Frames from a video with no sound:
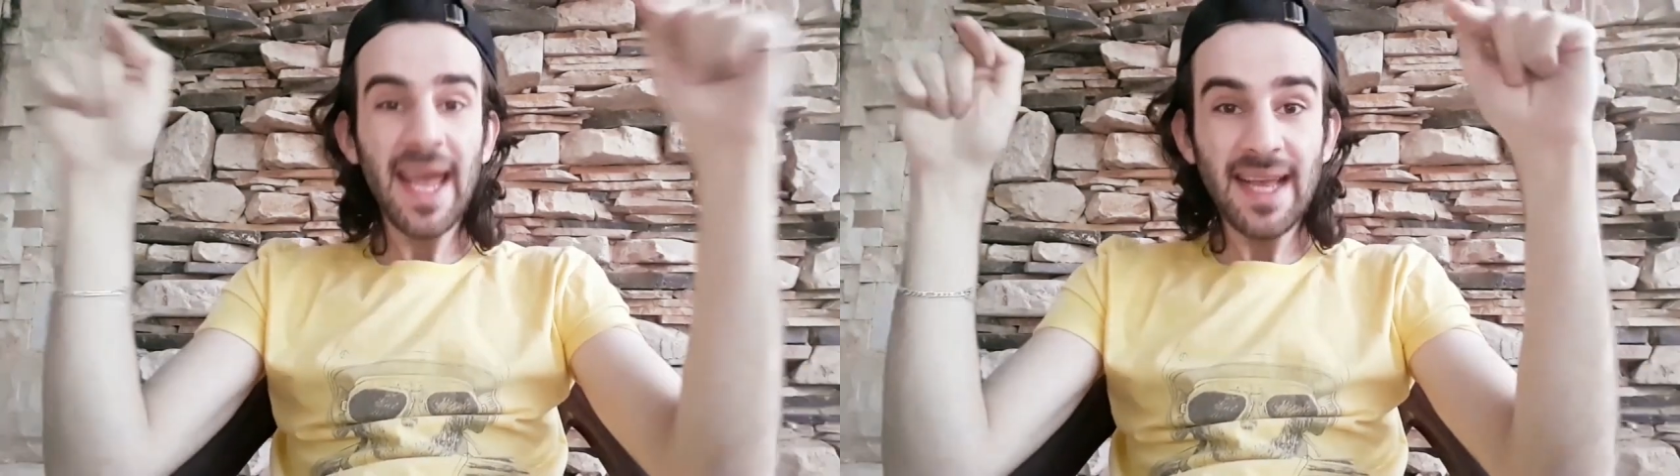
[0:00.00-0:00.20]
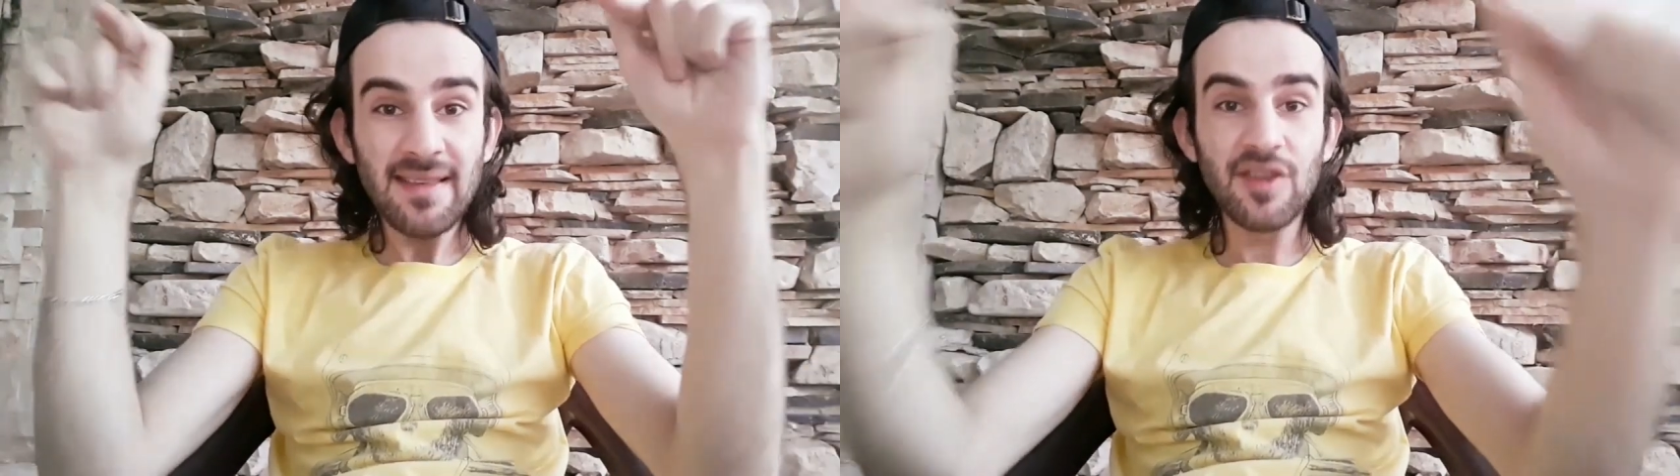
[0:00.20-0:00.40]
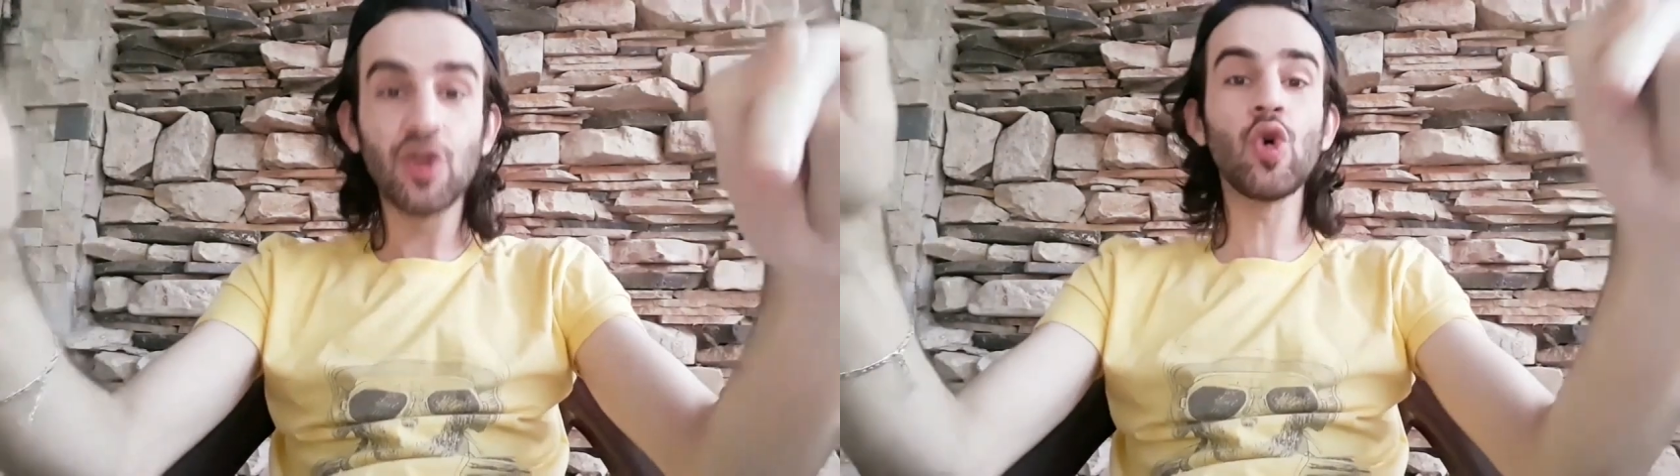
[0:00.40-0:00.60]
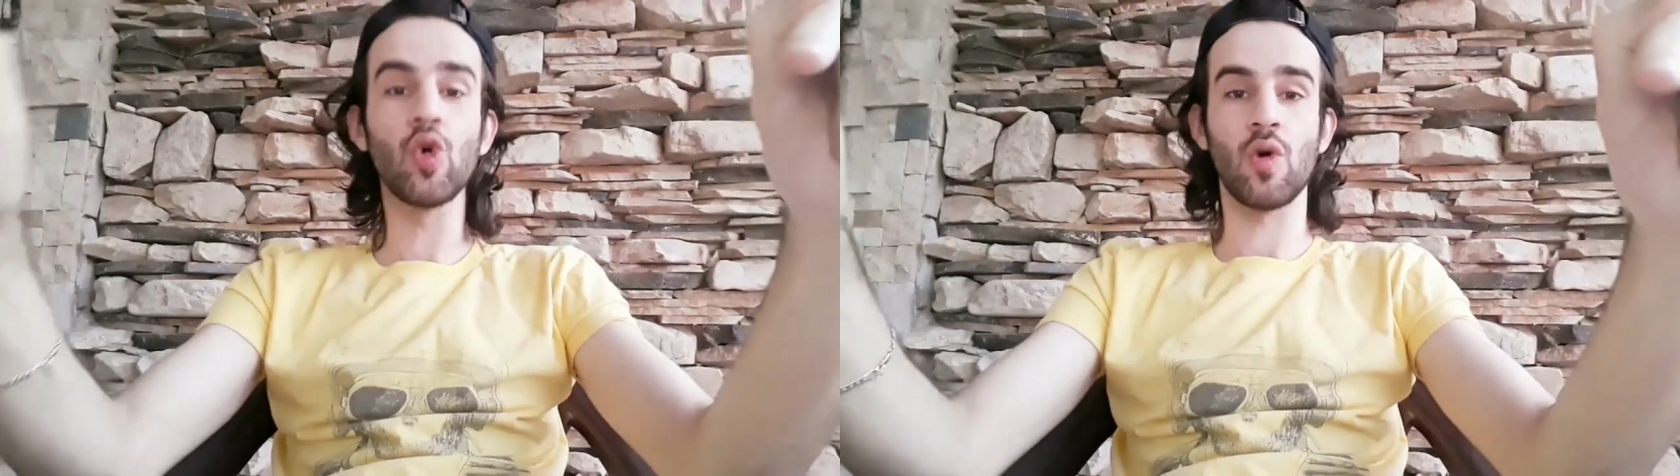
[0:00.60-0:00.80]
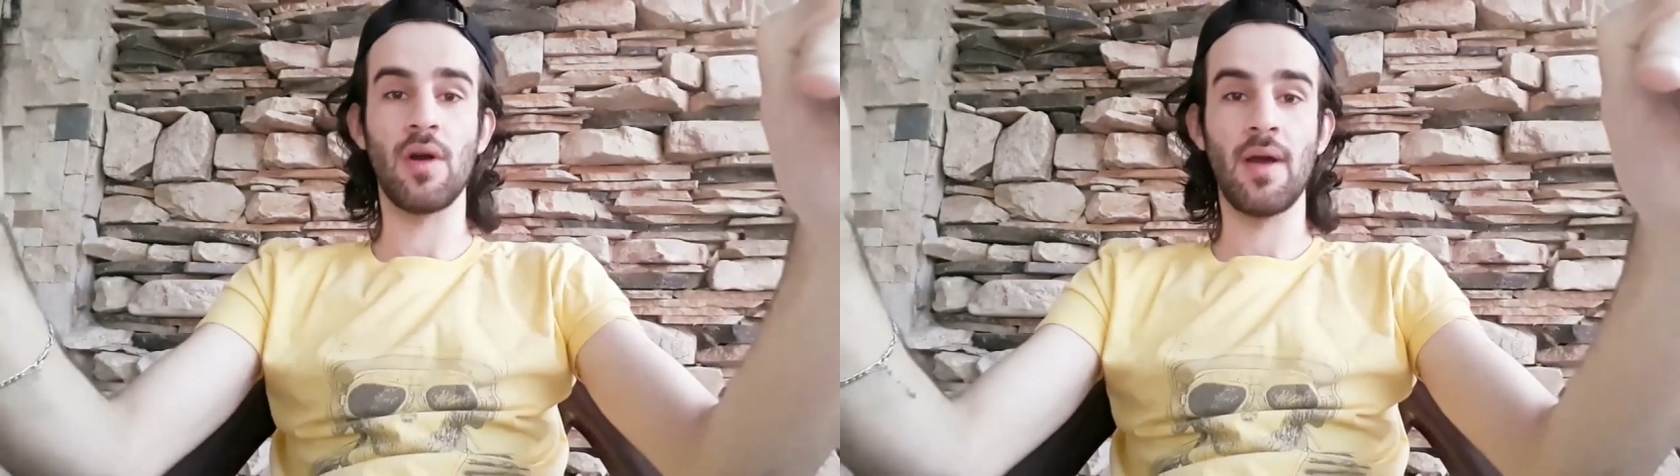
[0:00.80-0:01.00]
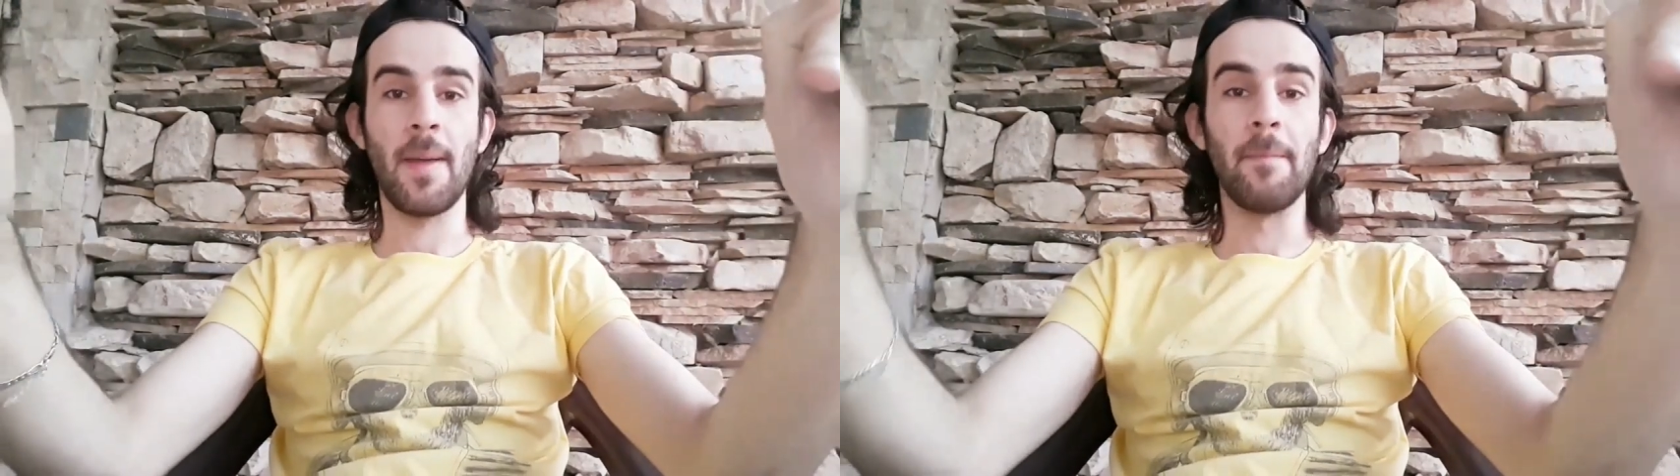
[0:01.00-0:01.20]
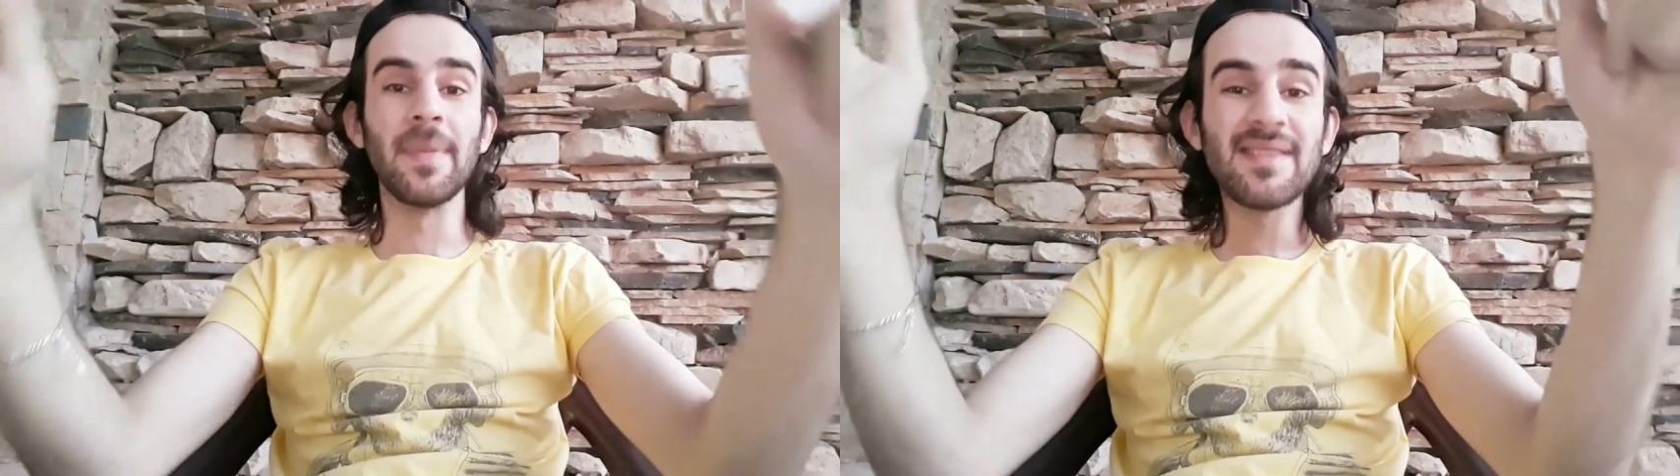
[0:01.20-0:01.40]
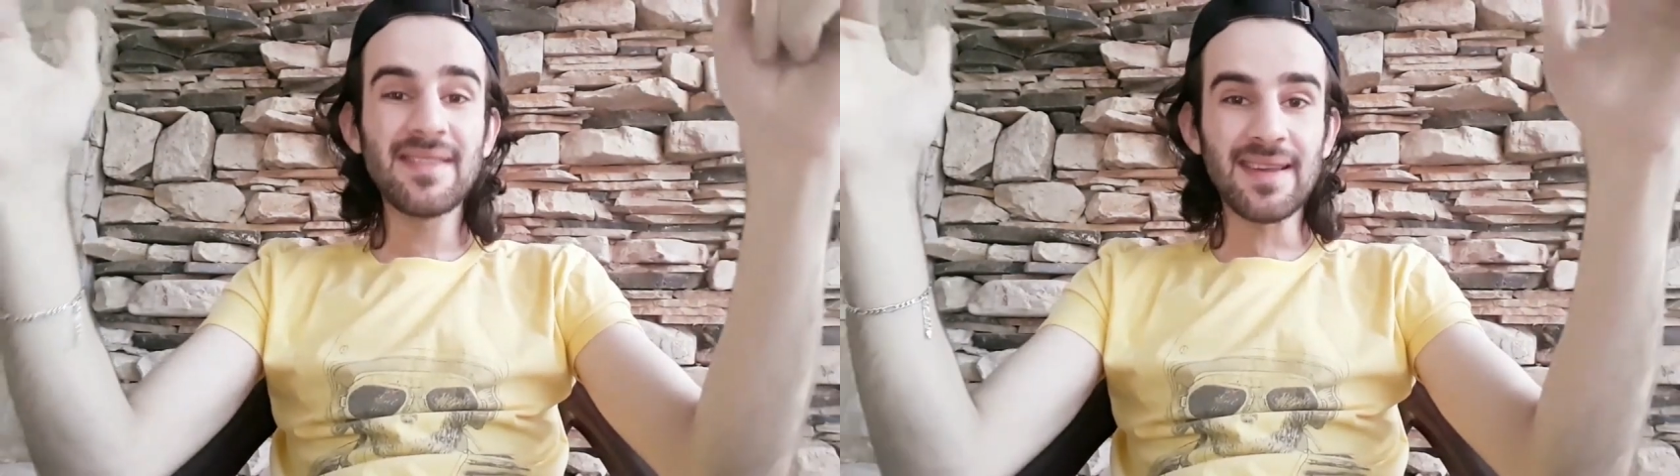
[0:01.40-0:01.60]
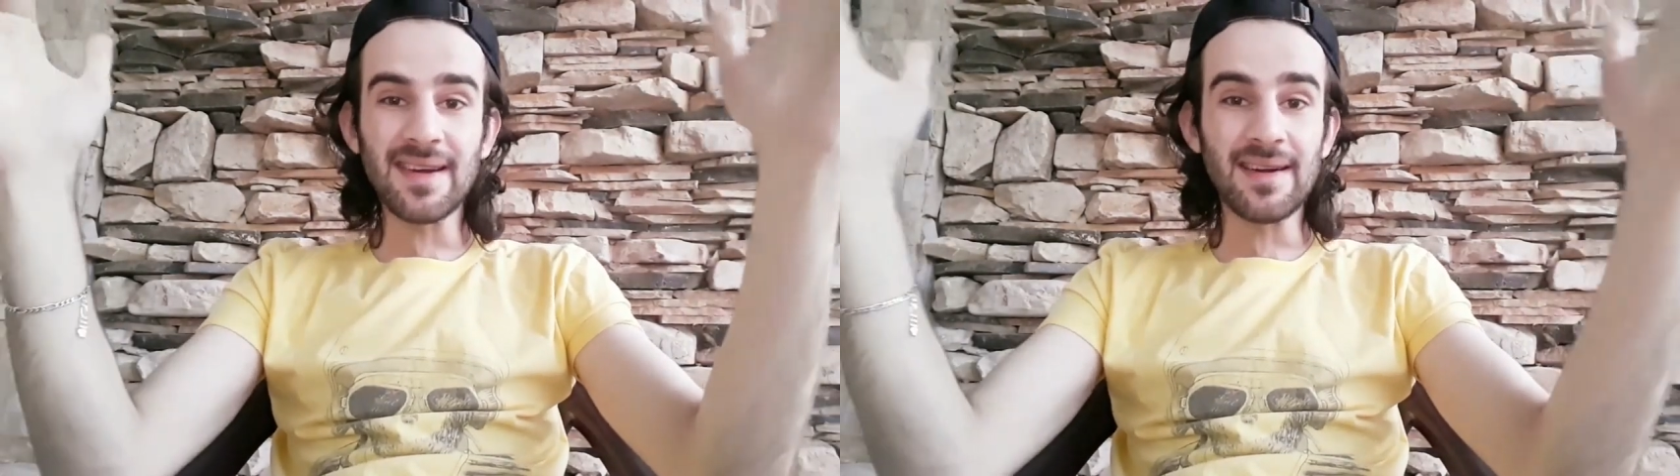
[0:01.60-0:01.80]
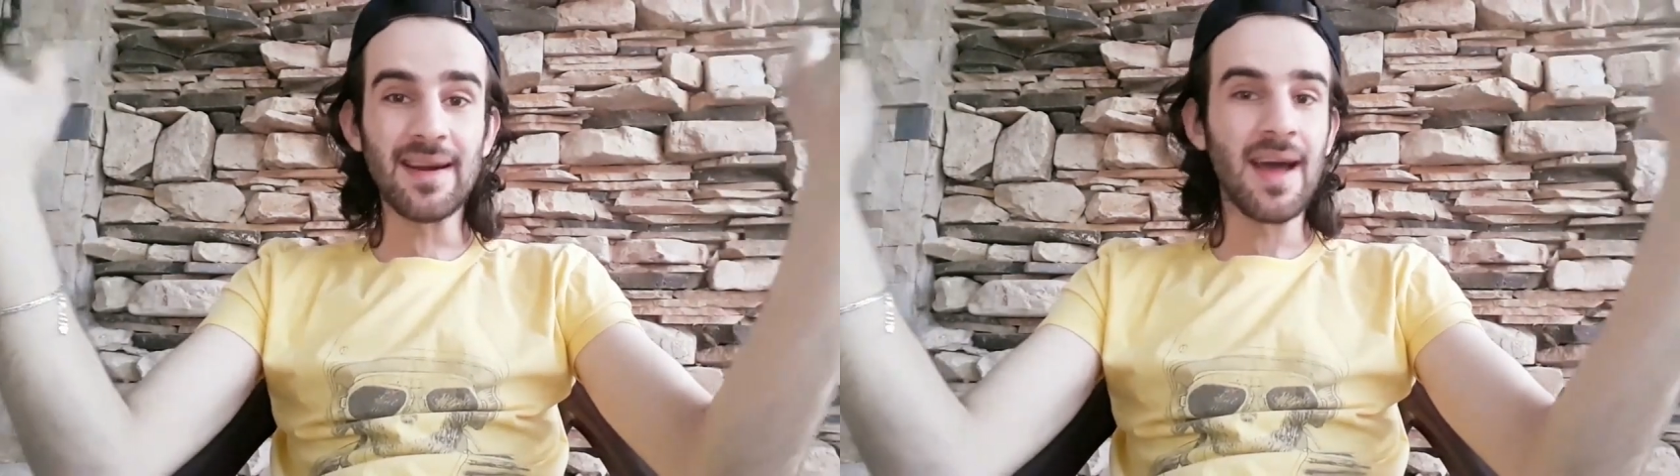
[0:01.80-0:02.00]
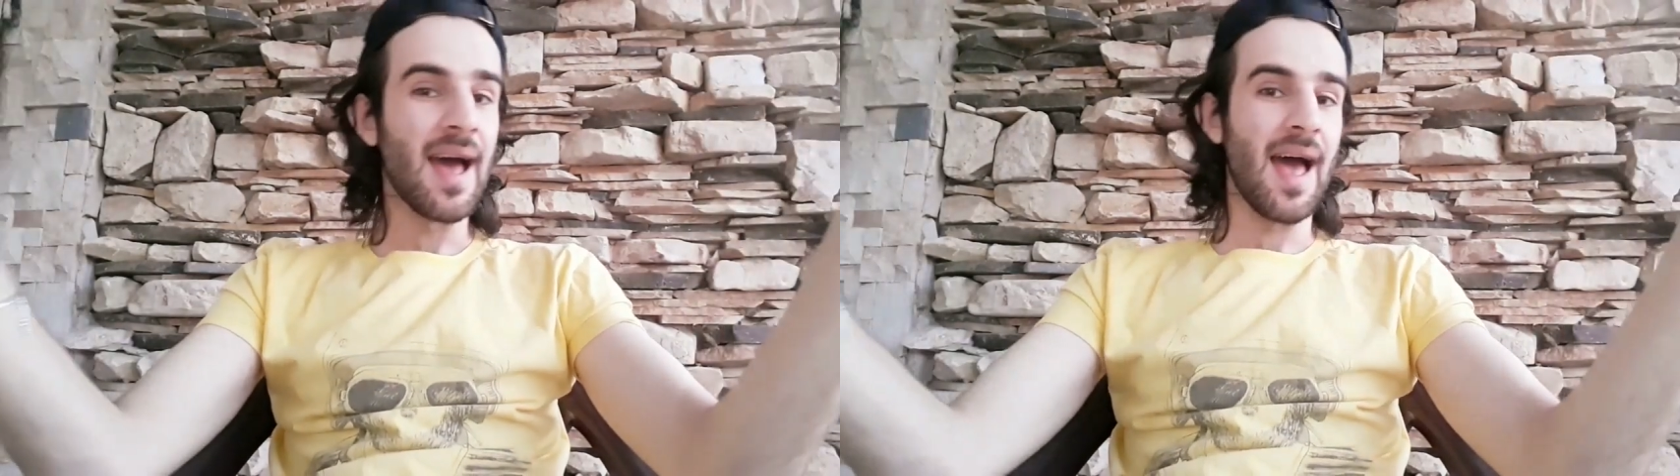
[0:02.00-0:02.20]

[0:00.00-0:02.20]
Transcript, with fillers: is you, Mr.